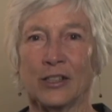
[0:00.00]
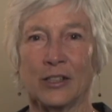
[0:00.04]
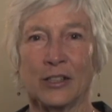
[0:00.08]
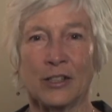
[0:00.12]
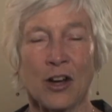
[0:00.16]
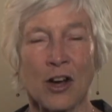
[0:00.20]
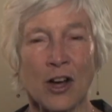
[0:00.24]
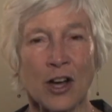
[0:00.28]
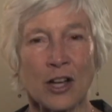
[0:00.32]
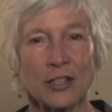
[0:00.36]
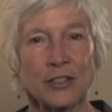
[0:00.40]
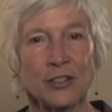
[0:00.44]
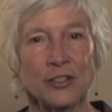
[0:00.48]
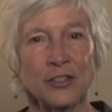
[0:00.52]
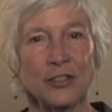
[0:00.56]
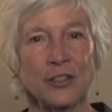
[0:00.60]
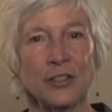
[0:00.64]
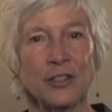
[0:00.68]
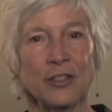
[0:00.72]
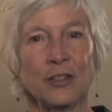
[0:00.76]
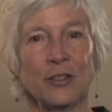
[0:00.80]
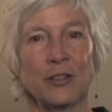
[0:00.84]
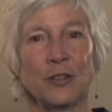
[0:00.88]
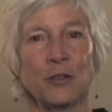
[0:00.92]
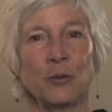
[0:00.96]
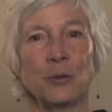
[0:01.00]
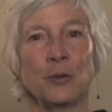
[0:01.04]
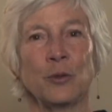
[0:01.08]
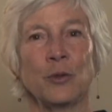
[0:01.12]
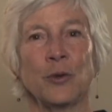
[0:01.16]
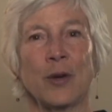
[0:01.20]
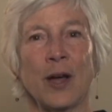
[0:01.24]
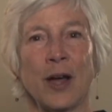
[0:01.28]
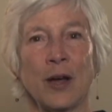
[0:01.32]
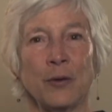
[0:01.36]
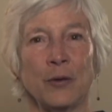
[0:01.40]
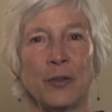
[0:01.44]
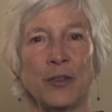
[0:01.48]
constant
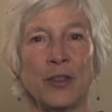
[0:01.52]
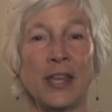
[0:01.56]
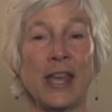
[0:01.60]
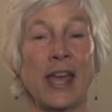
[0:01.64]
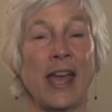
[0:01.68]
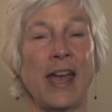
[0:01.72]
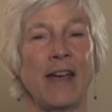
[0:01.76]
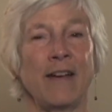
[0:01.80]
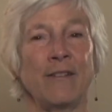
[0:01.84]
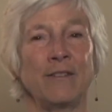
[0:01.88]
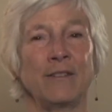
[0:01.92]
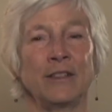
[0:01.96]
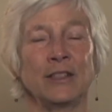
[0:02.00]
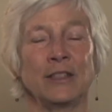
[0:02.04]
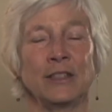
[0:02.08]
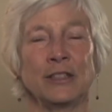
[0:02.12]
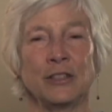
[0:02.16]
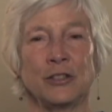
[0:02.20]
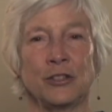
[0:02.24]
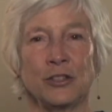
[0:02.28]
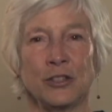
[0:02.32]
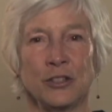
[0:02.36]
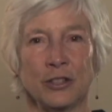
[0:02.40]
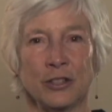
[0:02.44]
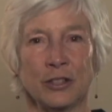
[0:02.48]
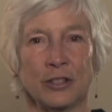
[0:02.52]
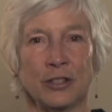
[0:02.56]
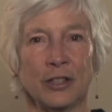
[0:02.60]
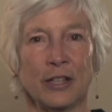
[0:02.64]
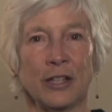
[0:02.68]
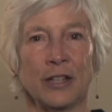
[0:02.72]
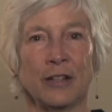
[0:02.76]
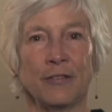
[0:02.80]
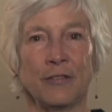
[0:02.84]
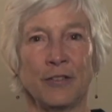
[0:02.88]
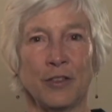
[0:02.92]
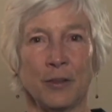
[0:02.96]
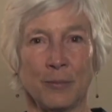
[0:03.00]
throughout the evolution
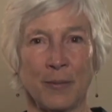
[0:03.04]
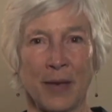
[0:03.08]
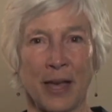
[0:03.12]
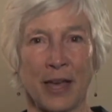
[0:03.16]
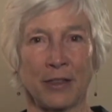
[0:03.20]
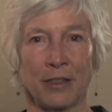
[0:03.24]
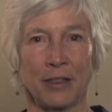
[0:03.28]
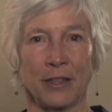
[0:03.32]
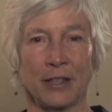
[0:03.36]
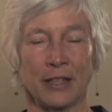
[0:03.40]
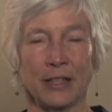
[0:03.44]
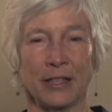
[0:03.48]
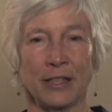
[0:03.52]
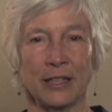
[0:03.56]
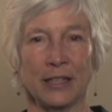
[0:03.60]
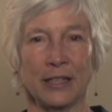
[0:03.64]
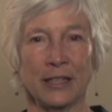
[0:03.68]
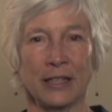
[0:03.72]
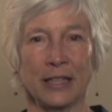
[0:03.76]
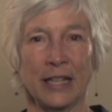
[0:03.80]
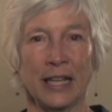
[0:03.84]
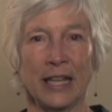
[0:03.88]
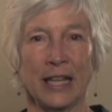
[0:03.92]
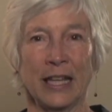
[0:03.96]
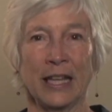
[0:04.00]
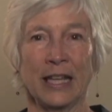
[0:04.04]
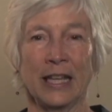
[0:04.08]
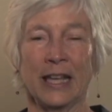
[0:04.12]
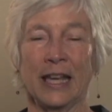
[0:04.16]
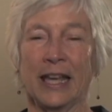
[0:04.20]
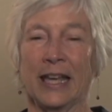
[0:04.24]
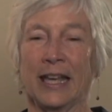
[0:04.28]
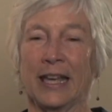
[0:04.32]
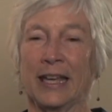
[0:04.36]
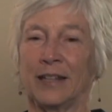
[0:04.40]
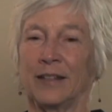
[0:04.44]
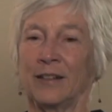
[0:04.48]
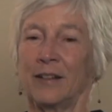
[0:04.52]
of the method.
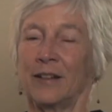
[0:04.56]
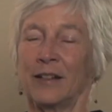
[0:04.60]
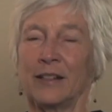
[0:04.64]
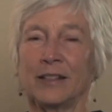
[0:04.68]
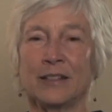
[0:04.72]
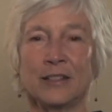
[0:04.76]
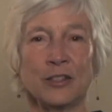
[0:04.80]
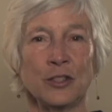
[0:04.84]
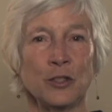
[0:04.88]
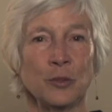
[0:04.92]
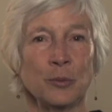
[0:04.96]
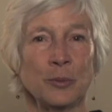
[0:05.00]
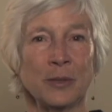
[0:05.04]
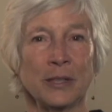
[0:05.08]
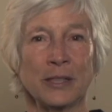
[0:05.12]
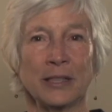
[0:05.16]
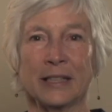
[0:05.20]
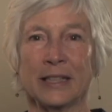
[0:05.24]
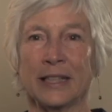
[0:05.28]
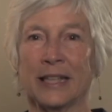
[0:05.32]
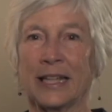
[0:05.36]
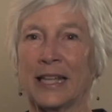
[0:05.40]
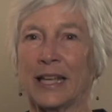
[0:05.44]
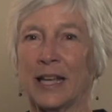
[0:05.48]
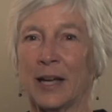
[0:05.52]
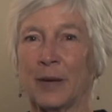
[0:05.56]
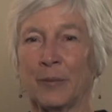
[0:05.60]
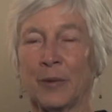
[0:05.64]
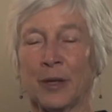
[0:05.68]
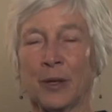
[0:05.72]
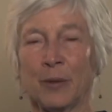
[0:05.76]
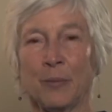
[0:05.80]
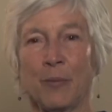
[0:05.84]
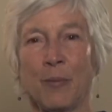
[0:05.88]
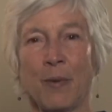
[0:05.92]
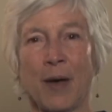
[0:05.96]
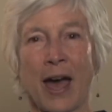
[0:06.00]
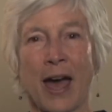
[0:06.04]
And ultimately,
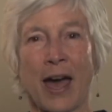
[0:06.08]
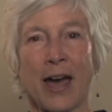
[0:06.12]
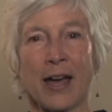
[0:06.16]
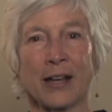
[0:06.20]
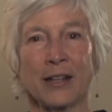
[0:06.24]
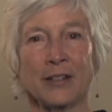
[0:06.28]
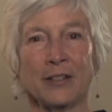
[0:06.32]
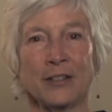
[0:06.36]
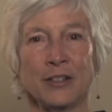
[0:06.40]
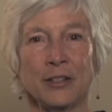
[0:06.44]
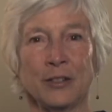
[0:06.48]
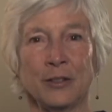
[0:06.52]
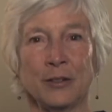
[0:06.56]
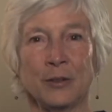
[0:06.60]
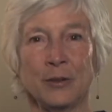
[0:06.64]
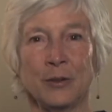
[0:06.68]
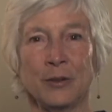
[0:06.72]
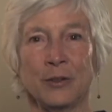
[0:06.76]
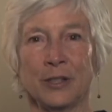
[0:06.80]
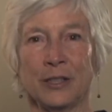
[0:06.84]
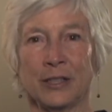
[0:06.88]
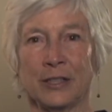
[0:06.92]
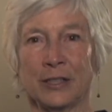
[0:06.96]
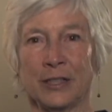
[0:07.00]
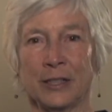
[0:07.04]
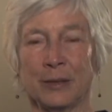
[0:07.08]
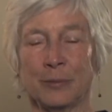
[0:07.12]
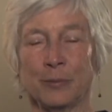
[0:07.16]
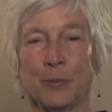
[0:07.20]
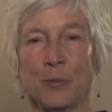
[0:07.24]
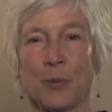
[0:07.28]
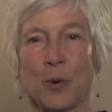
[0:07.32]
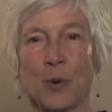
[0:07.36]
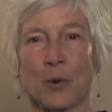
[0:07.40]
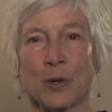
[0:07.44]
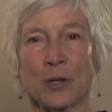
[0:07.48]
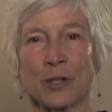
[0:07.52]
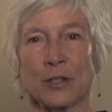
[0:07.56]
coming back to the
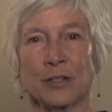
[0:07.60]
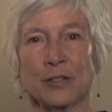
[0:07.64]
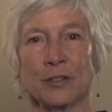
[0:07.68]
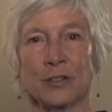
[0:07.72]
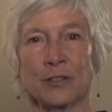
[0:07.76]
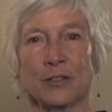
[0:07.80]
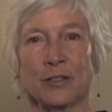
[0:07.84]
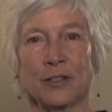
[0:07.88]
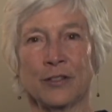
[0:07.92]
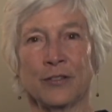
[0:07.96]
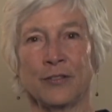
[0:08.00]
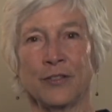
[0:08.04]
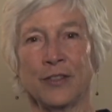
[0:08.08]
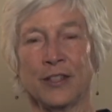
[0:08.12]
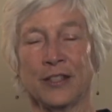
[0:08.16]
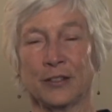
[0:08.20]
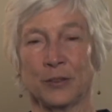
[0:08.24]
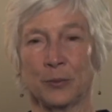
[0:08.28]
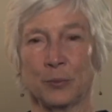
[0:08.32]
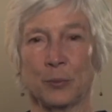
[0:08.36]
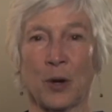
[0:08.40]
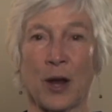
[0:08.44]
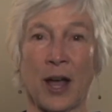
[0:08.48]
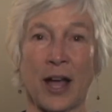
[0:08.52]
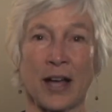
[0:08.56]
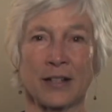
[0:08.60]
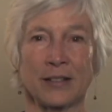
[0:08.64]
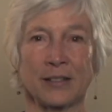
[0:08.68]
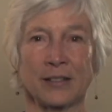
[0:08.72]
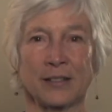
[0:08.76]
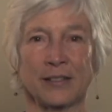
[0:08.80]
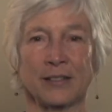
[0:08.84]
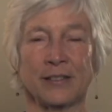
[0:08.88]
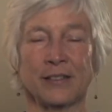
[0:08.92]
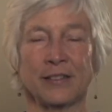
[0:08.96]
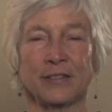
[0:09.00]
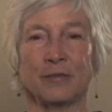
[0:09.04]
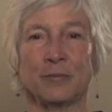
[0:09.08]
importance of this
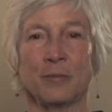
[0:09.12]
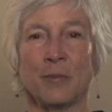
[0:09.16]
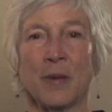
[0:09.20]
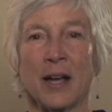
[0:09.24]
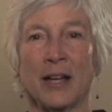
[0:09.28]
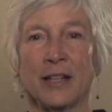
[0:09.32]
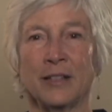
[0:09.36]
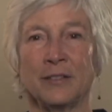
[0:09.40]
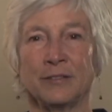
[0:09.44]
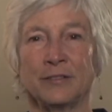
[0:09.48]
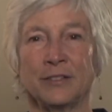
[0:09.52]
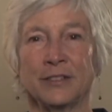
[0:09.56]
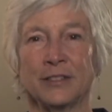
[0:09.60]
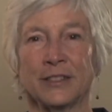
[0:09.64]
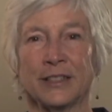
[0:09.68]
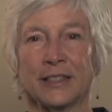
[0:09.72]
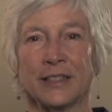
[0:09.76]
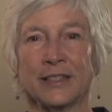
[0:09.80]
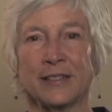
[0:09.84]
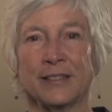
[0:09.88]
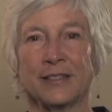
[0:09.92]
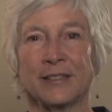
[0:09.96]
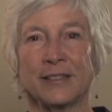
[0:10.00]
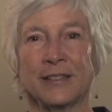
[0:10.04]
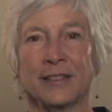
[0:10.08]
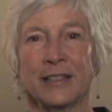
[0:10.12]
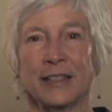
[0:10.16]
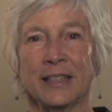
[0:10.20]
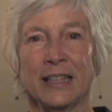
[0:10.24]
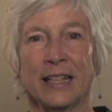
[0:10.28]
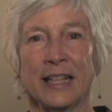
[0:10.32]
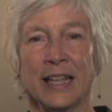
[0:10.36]
practice of mindfulness,